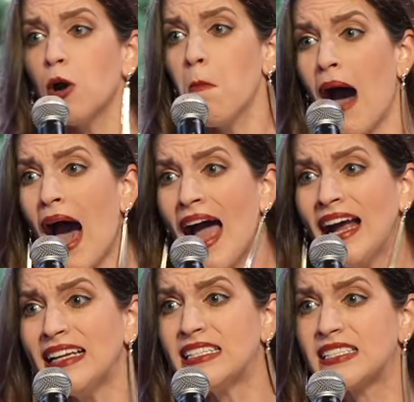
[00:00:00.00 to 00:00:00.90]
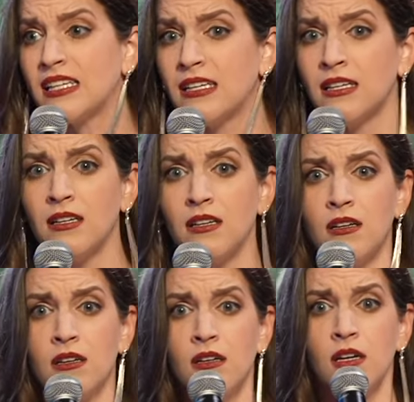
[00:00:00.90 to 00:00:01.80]
your mind.
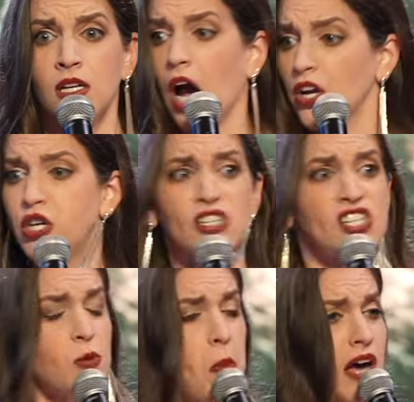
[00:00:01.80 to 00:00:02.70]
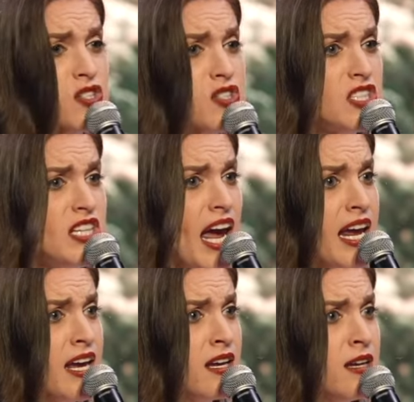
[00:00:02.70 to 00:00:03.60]
God uses apostles
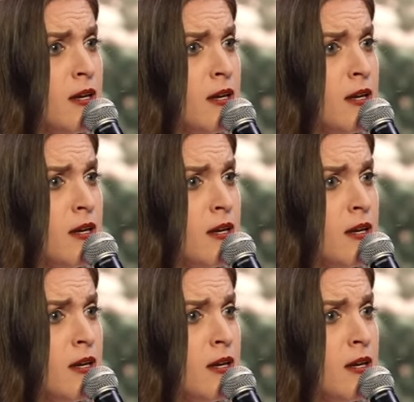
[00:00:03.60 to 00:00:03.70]
today.